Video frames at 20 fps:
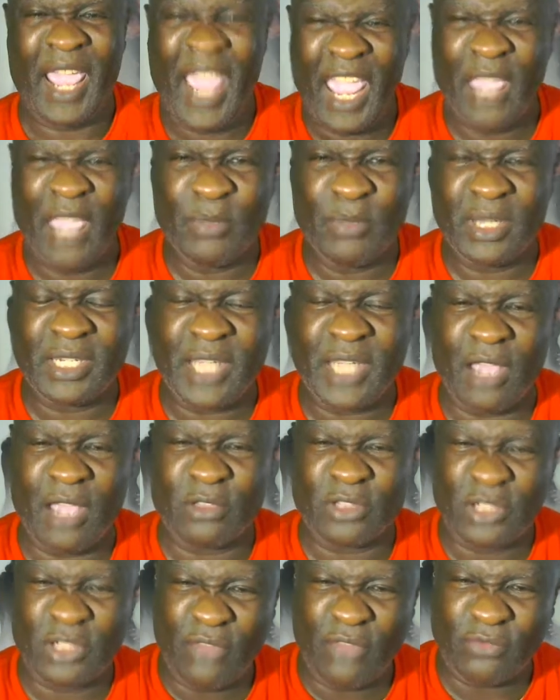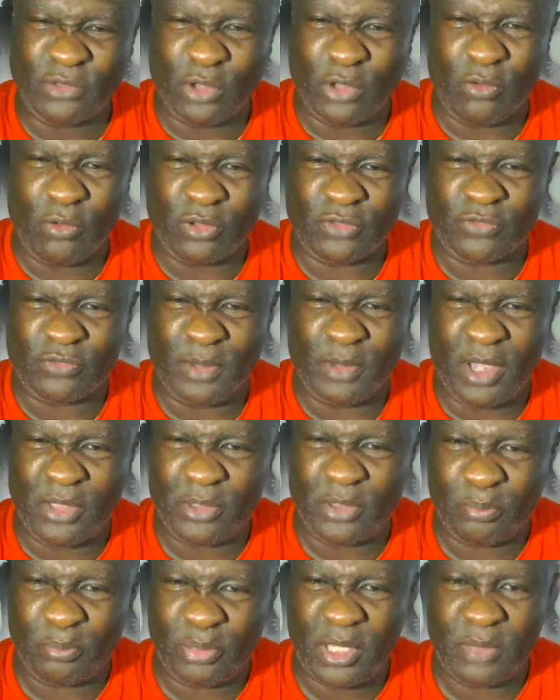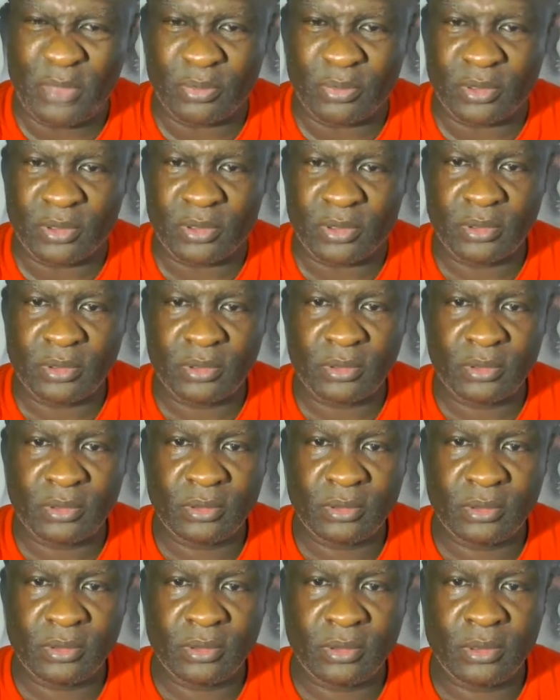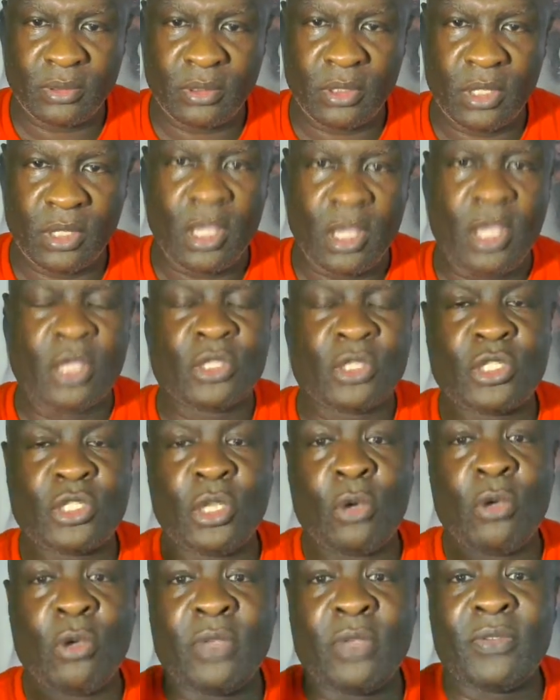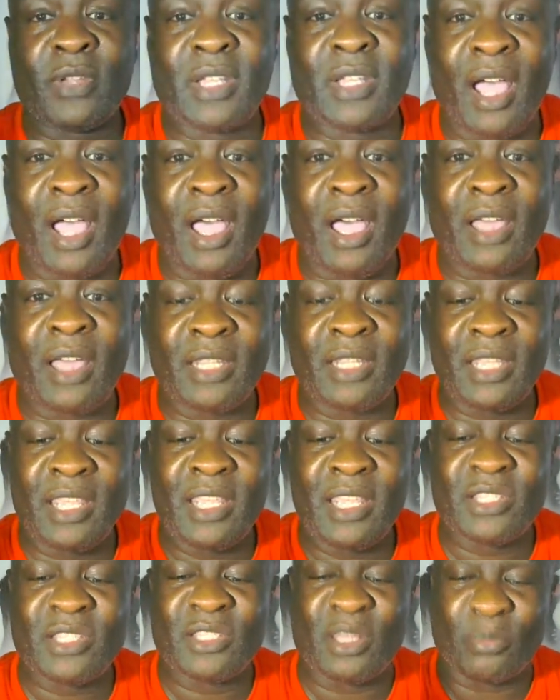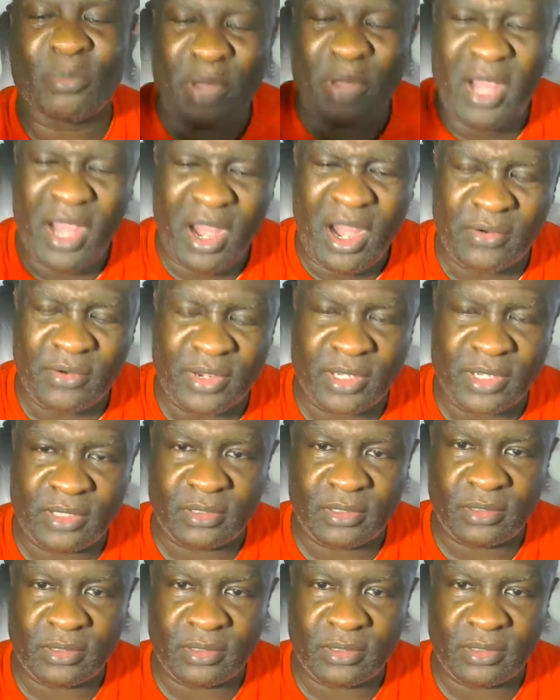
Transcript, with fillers: Hand-me-downs, leftovers from other people. So if God is the parent,